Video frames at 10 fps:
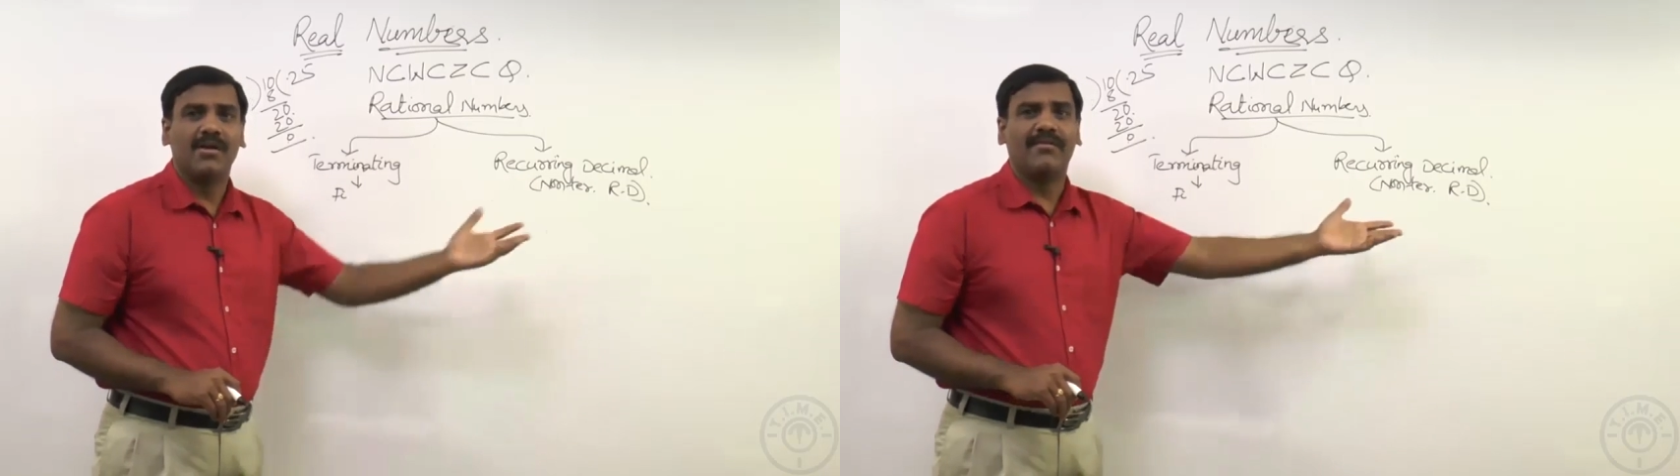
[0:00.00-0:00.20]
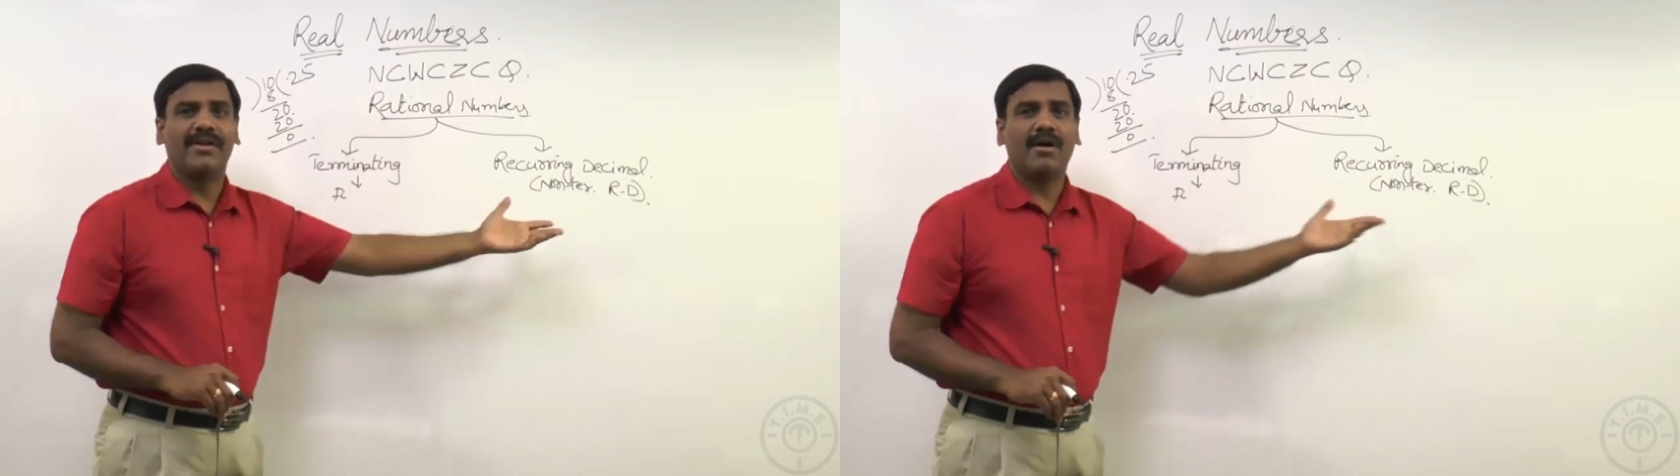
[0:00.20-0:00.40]

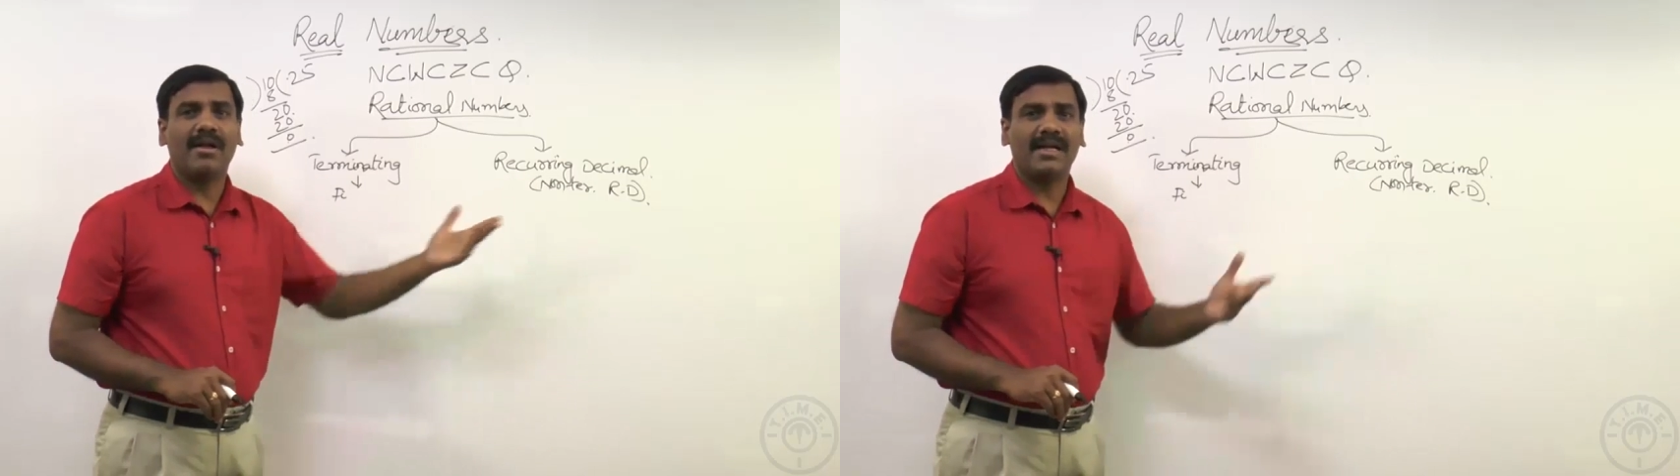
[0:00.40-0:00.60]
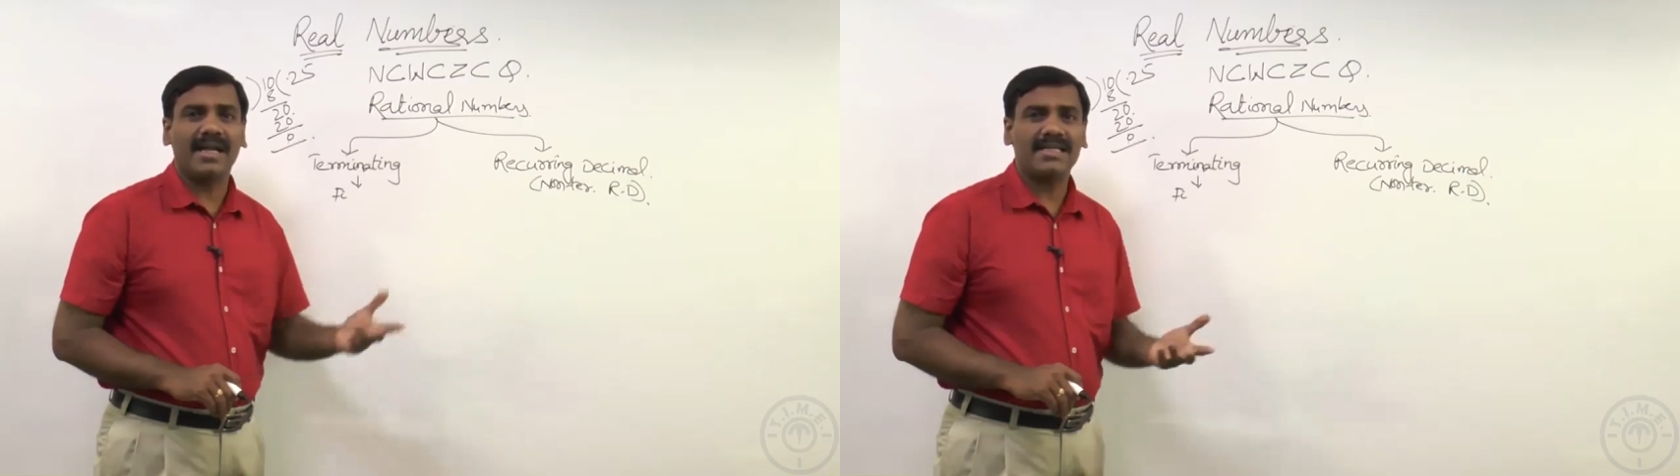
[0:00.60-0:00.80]
we
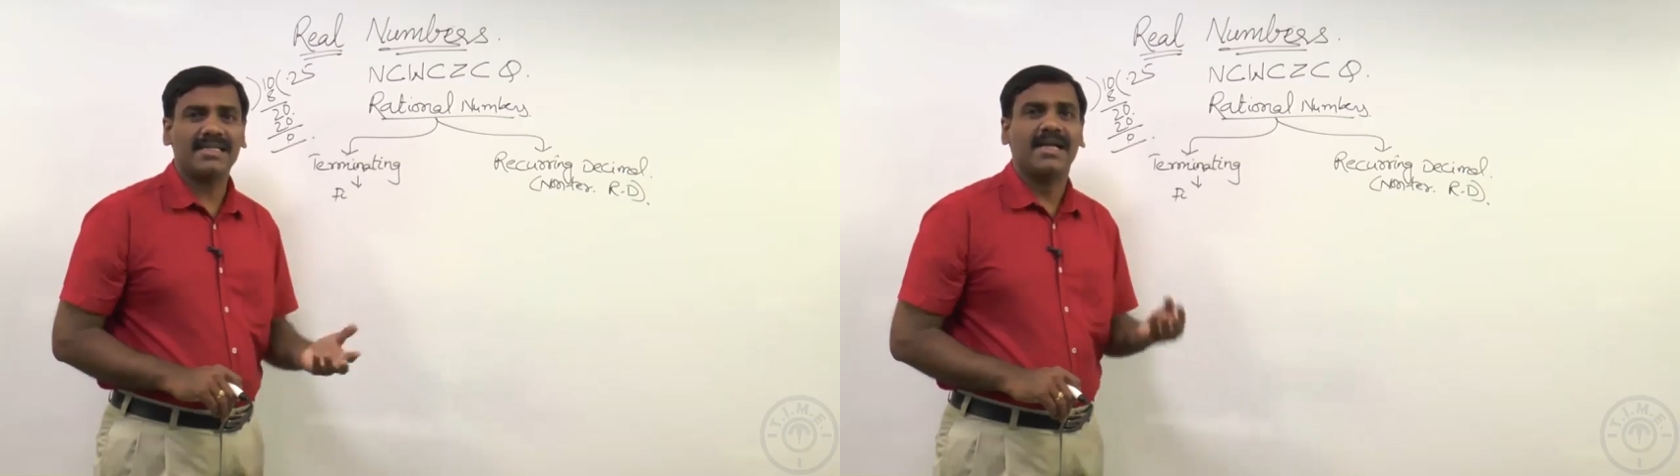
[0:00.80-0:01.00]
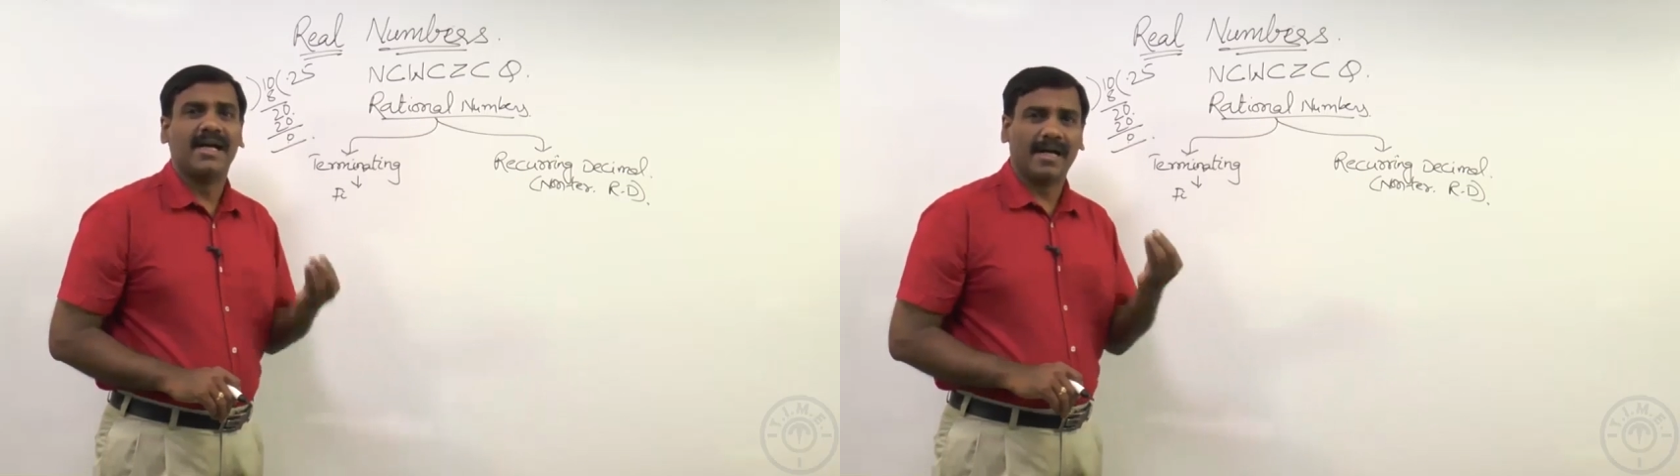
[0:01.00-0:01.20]
call that
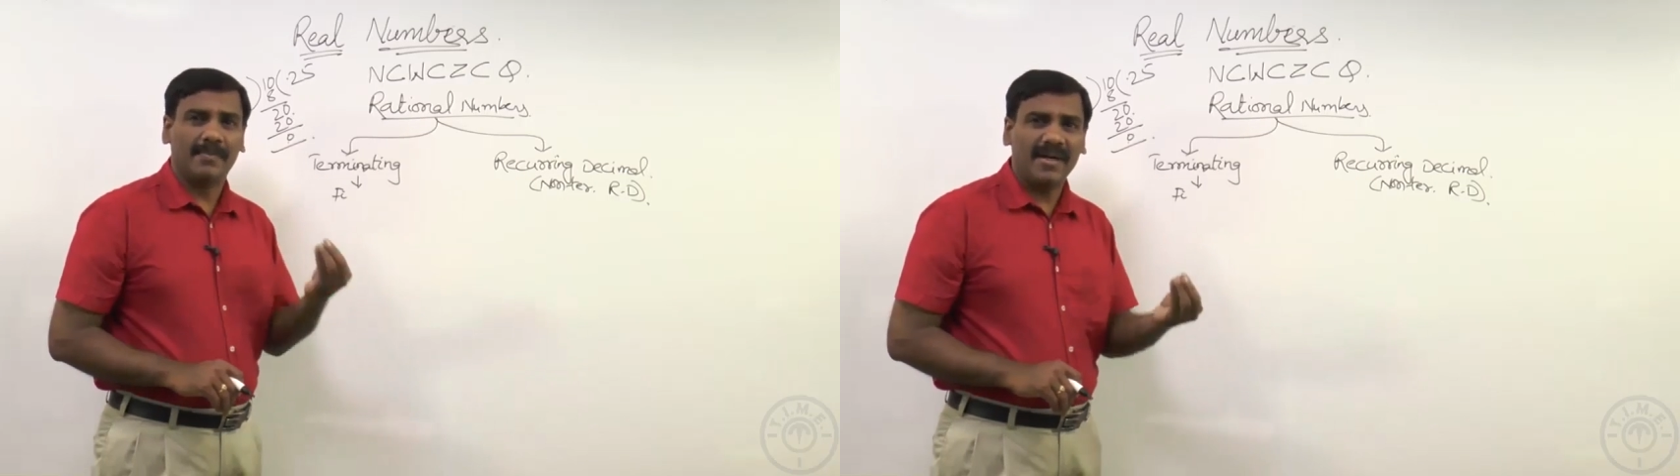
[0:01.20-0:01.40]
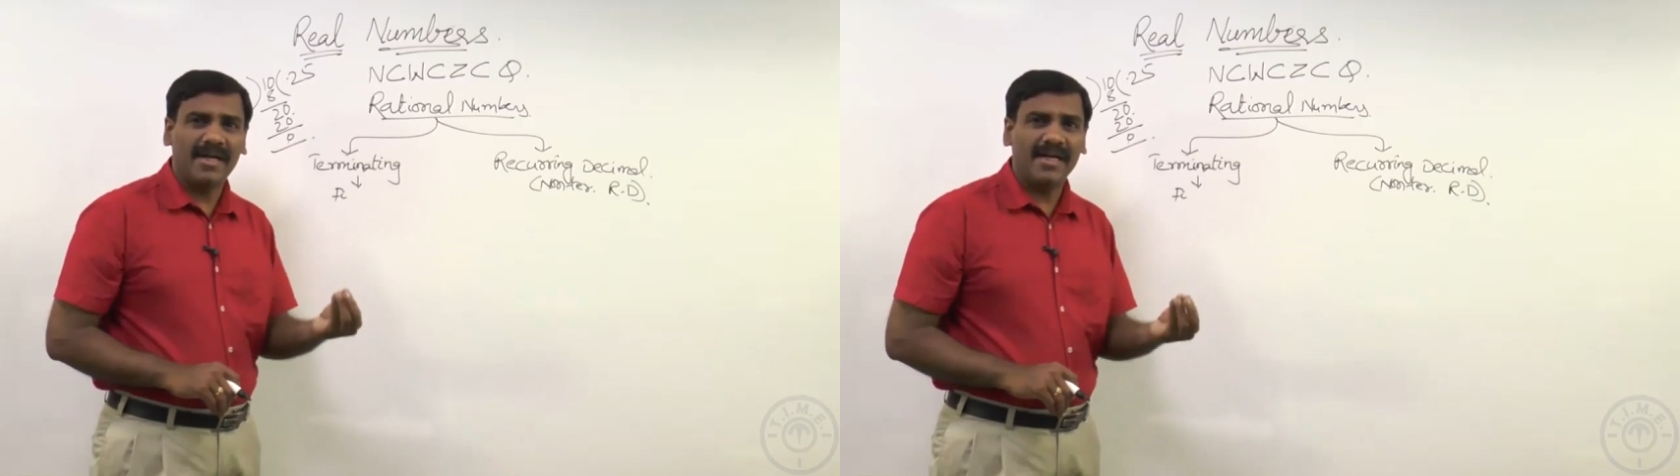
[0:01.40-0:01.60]
as
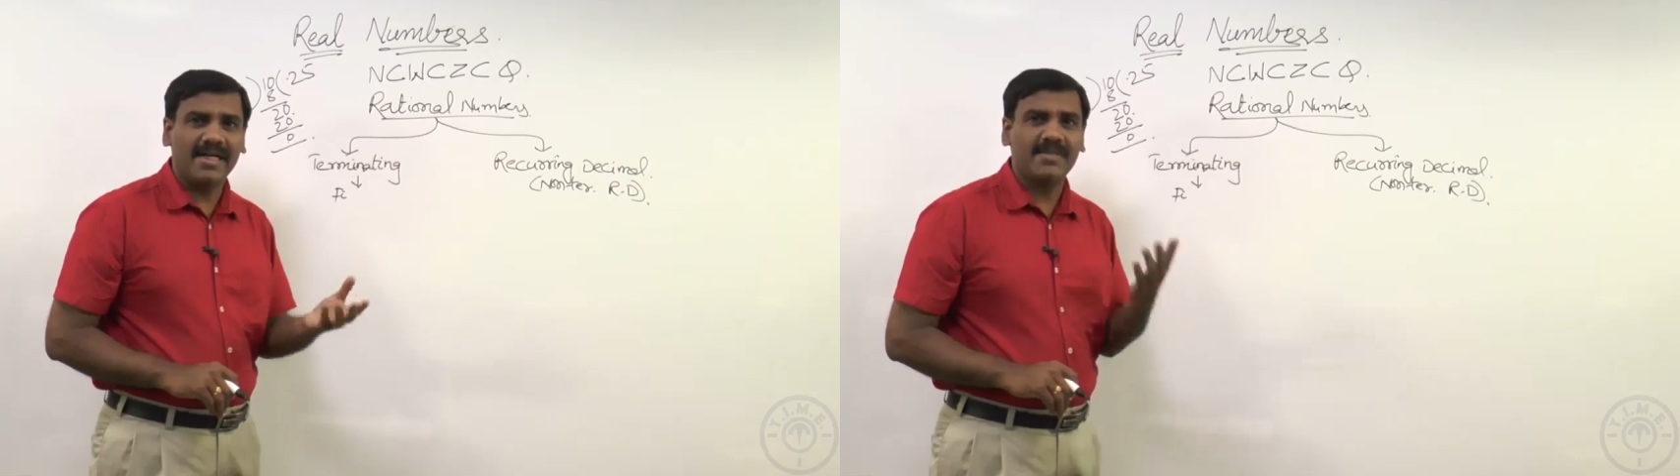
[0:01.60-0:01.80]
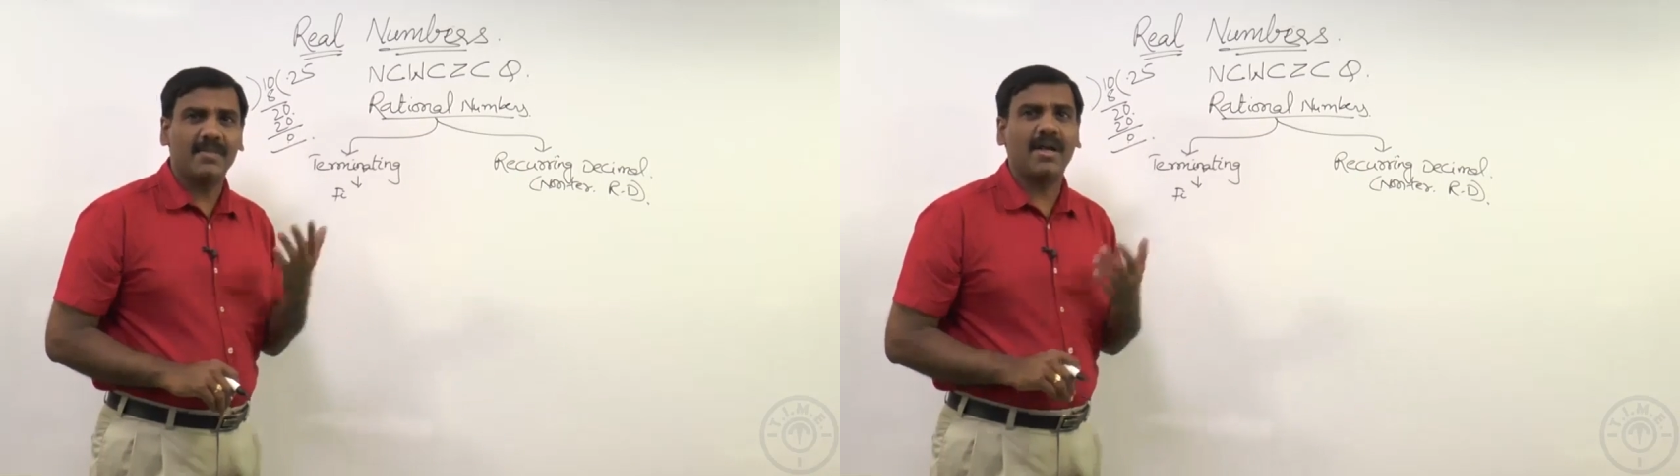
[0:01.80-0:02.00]
repeating
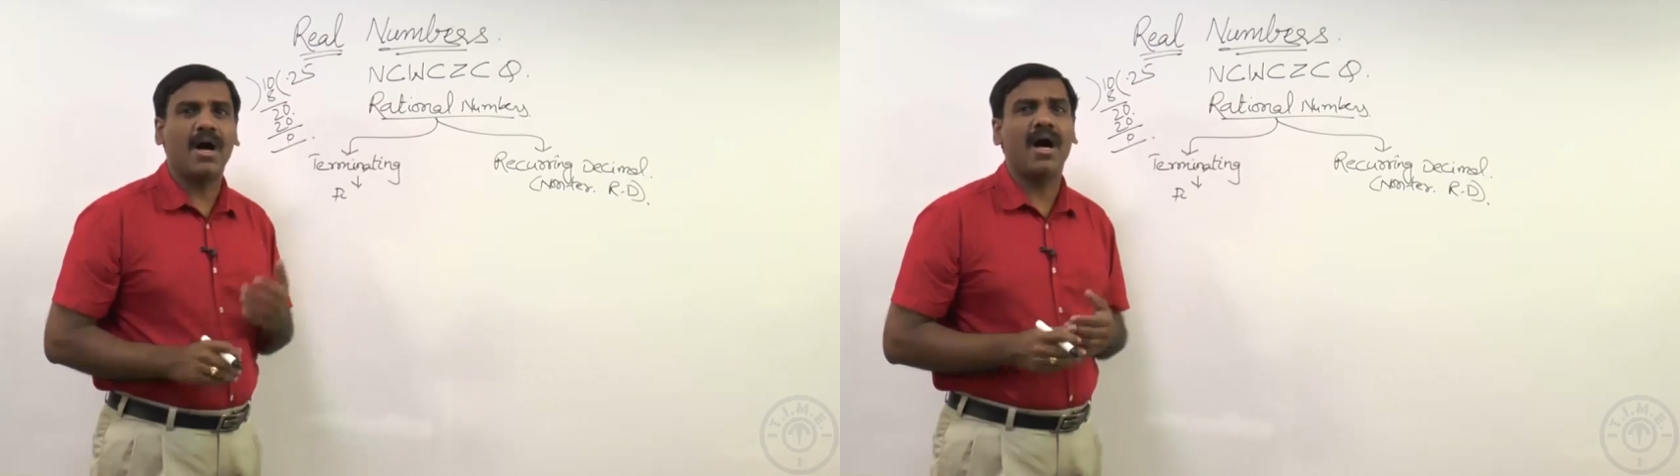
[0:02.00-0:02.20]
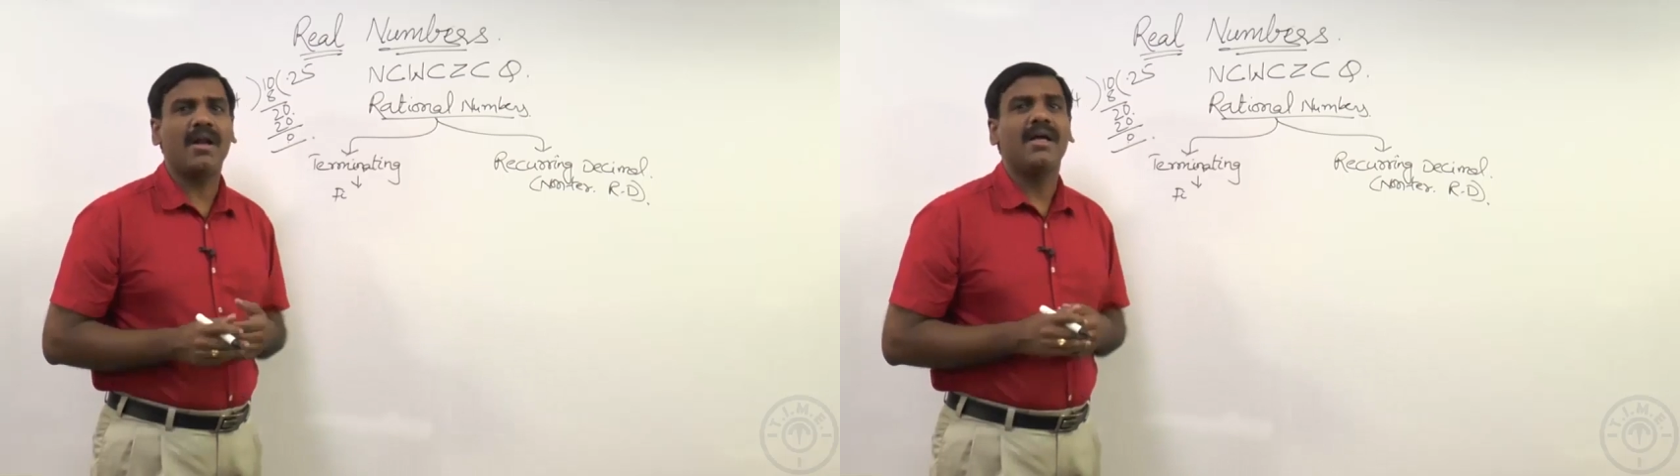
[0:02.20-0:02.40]
decimal
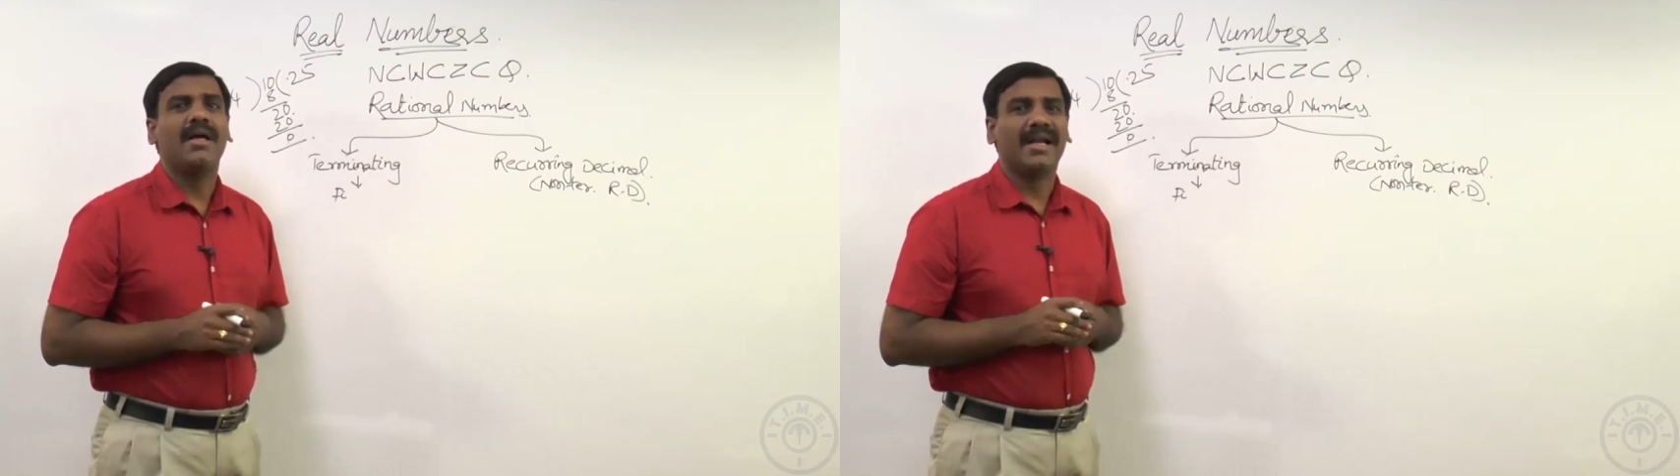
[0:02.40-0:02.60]
or